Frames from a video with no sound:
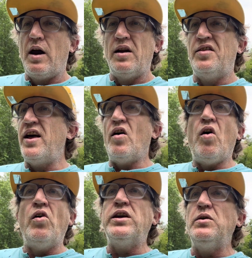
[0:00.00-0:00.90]
That
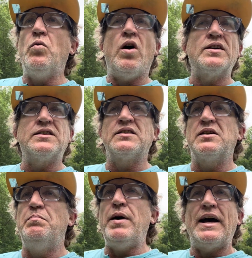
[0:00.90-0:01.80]
all he wants is the
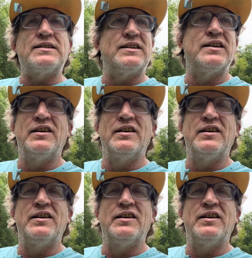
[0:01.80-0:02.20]
best